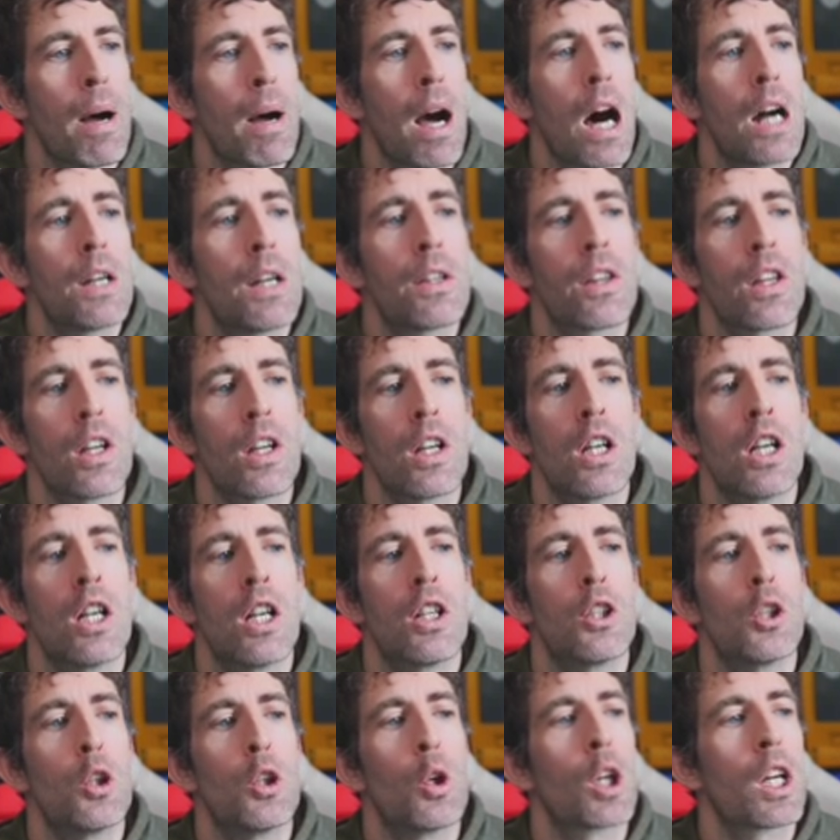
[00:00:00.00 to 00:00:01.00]
under the hood,
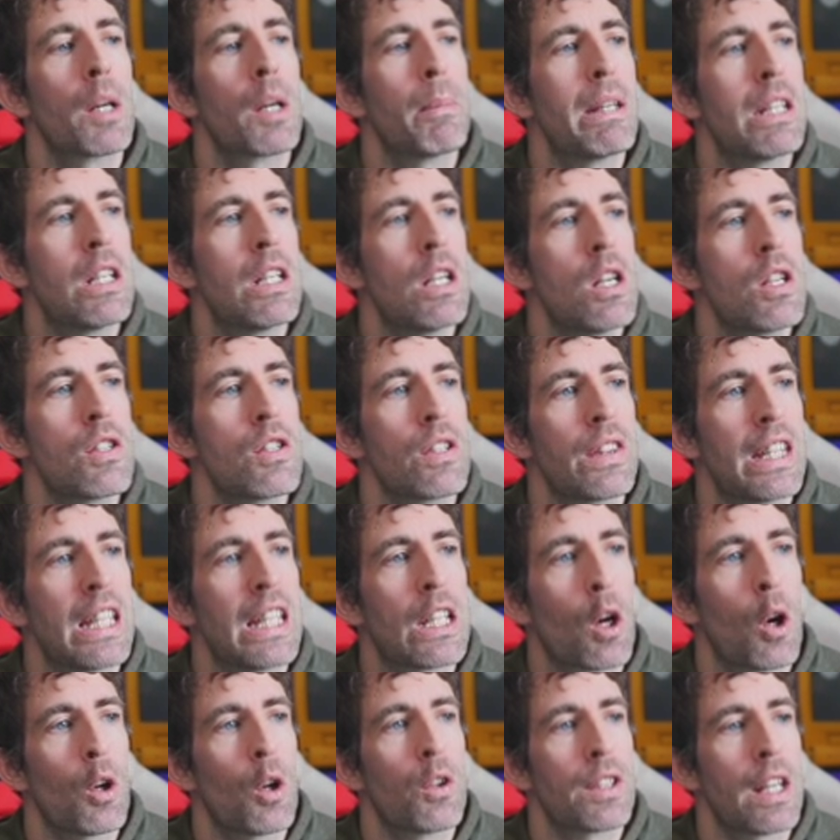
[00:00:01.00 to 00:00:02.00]
you're going to be using the
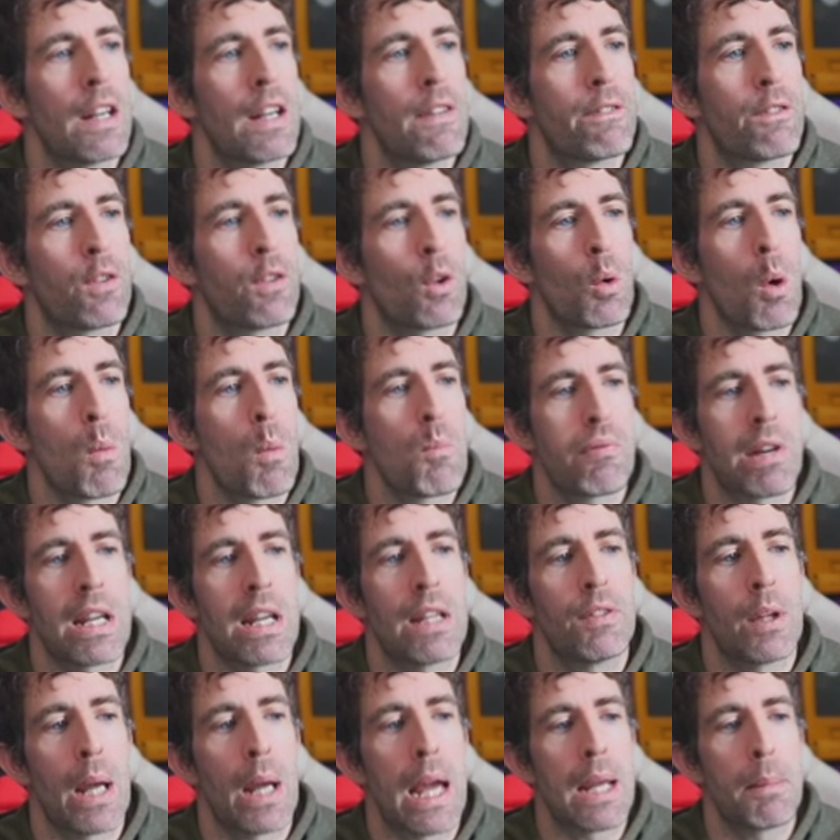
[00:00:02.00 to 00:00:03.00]
Contentful
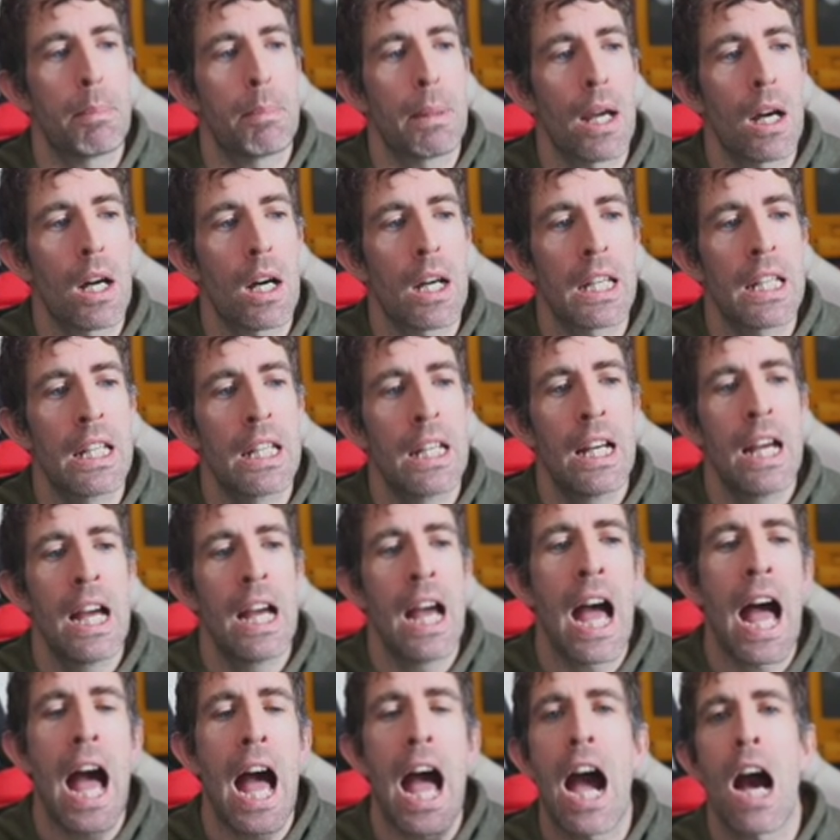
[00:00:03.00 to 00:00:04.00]
Preview API.
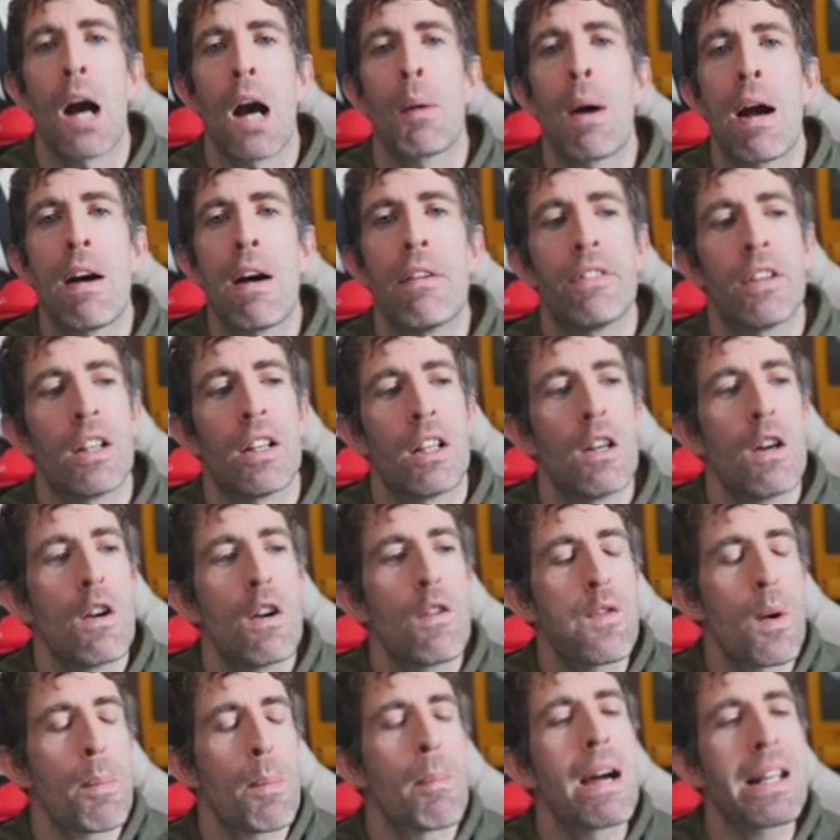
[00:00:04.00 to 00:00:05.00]
However,
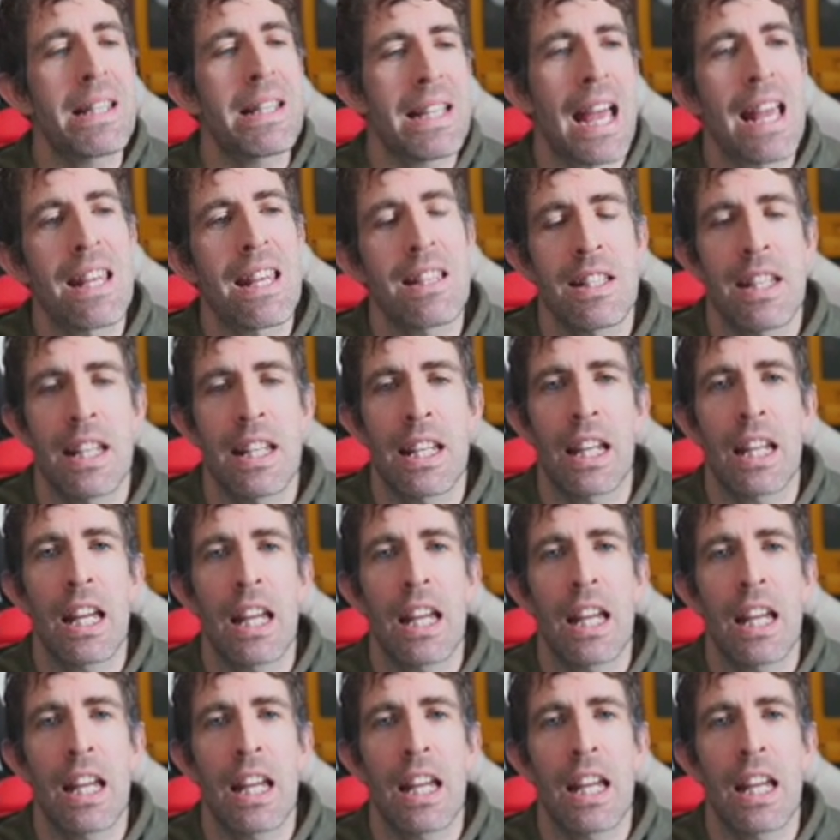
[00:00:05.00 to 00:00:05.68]
from my testing,